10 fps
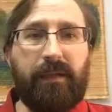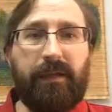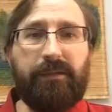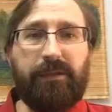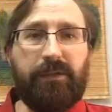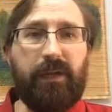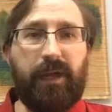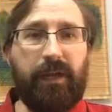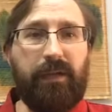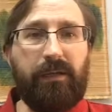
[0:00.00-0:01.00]
and to
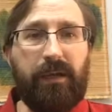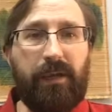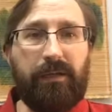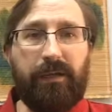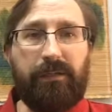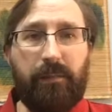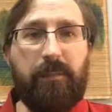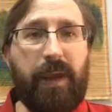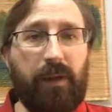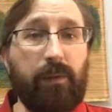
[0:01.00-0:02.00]
change and to
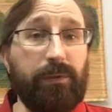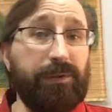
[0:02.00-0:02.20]
make real